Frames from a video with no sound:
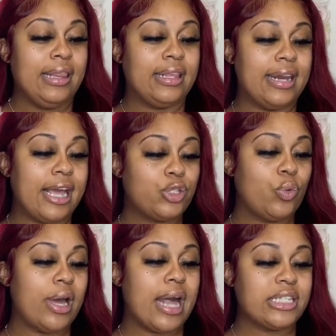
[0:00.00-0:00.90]
The next
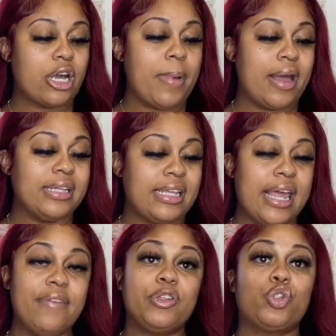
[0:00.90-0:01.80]
one I talk about is
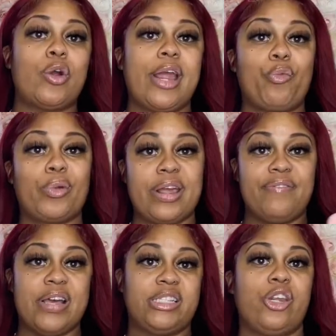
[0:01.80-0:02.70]
inventory and
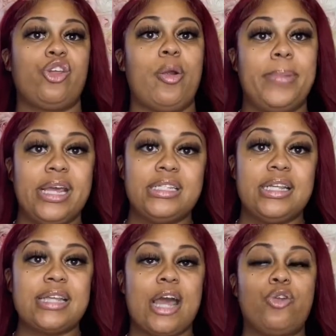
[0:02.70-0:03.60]
reinvesting in your
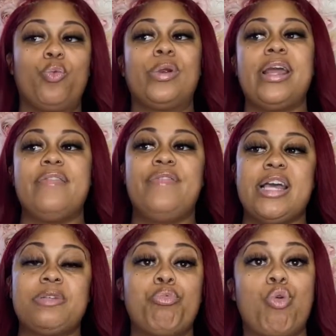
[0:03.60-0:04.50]
business, how to
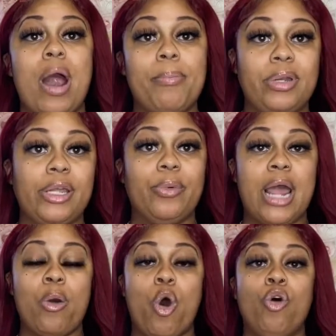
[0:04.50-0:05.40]
reinvest properly
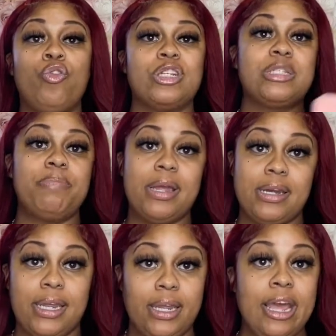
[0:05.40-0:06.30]
without
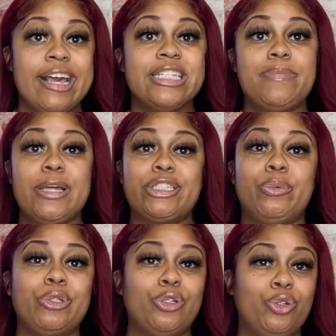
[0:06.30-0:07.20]
overspending, especially
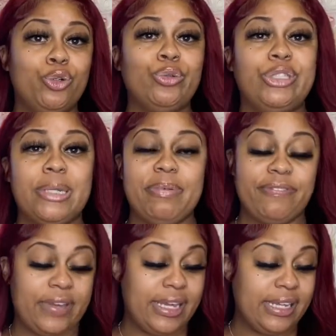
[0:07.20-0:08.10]
with the new shipping
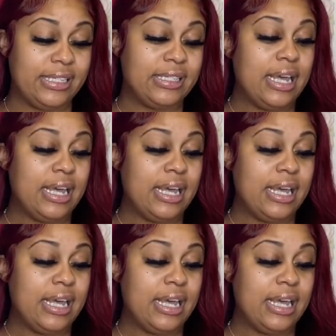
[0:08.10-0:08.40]
fees.